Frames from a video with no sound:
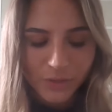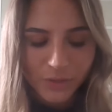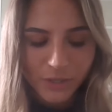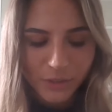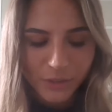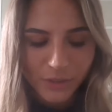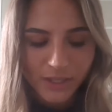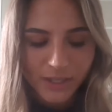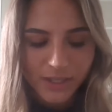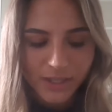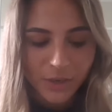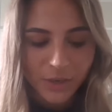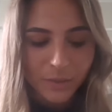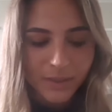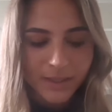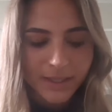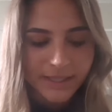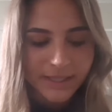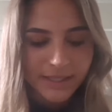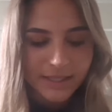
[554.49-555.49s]
So I was like, okay,
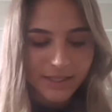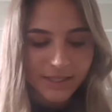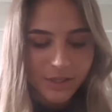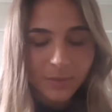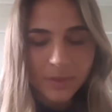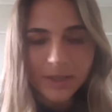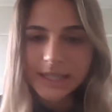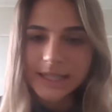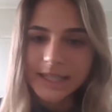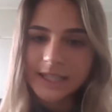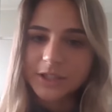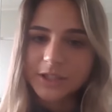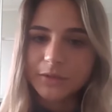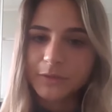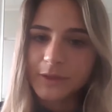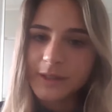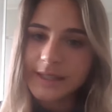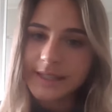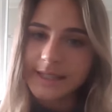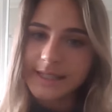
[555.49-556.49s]
somebody somebody needs
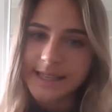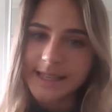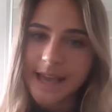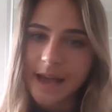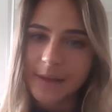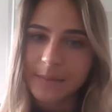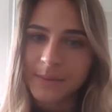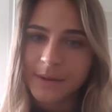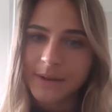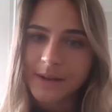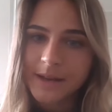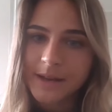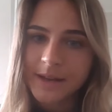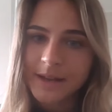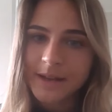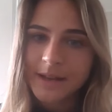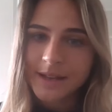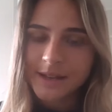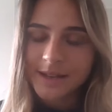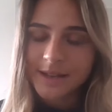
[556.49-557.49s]
to fill this gap,
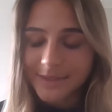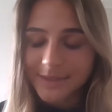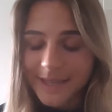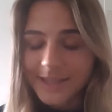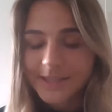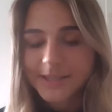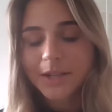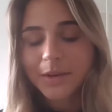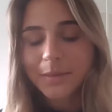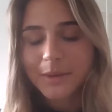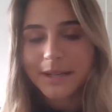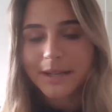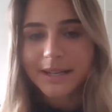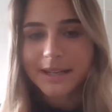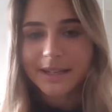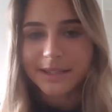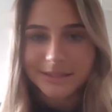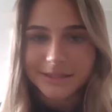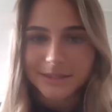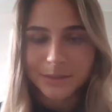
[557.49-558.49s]
and that
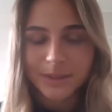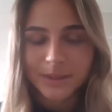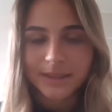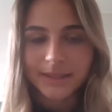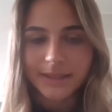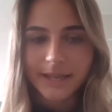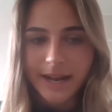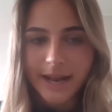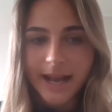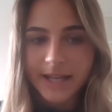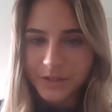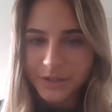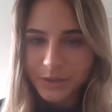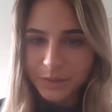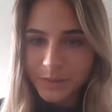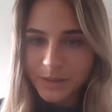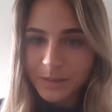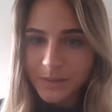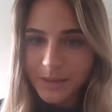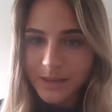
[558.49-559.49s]
somebody, well, that
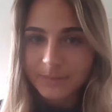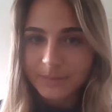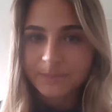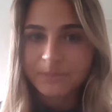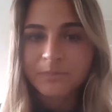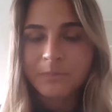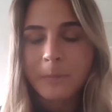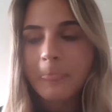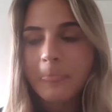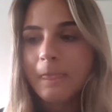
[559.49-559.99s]
had to be me.